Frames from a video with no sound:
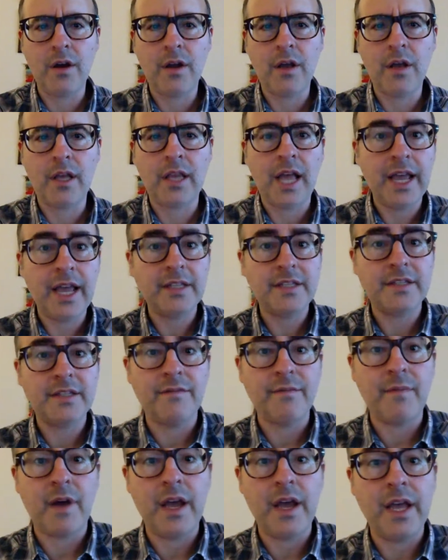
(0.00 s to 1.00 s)
clients of
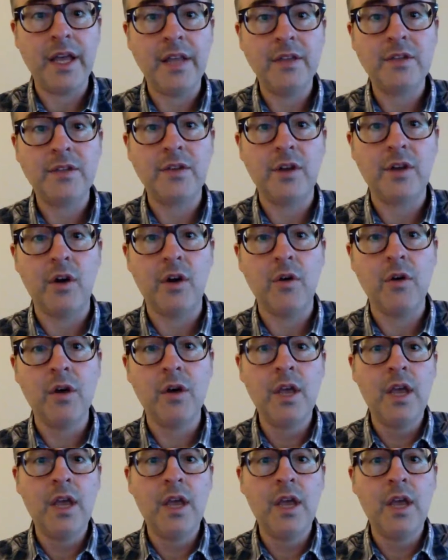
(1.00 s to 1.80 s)
mine, so